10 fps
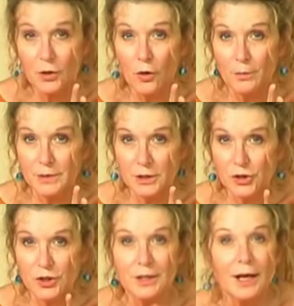
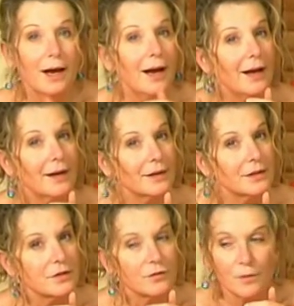competition,
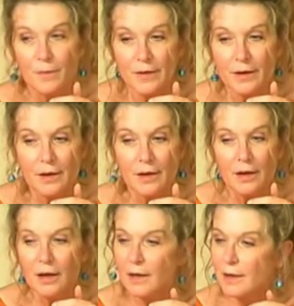and from there
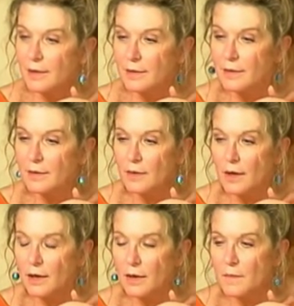I
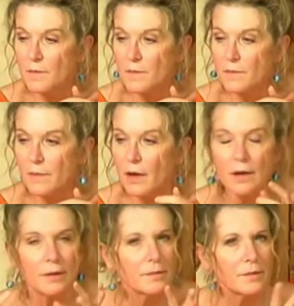um,
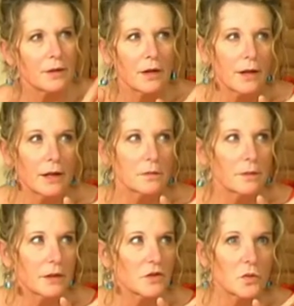I think I had
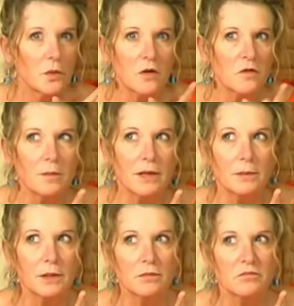about twelve,
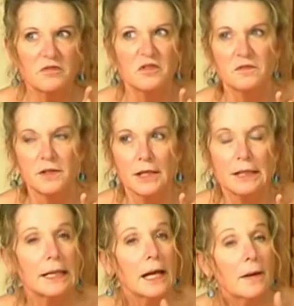maybe
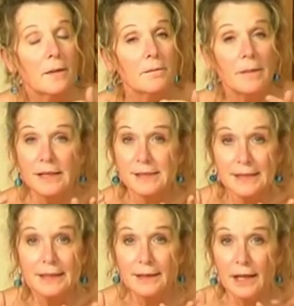fifteen
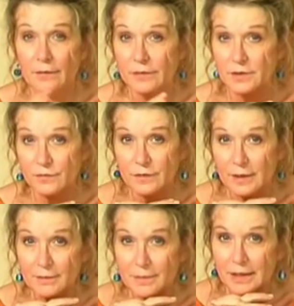magazine covers for
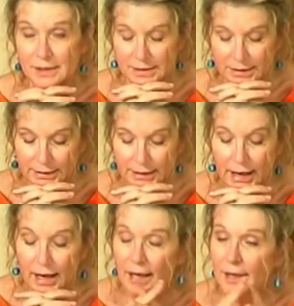that magazine,
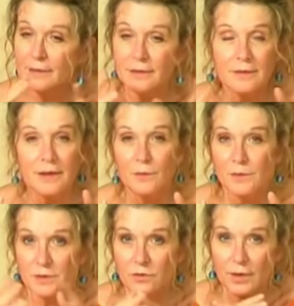and that
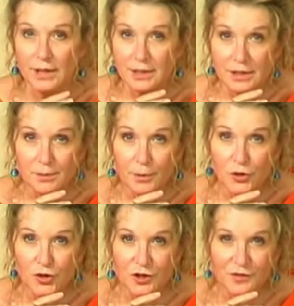was great
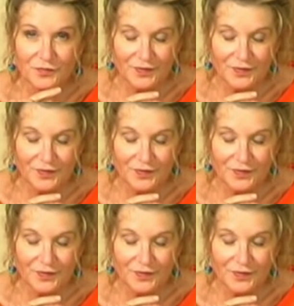exposure.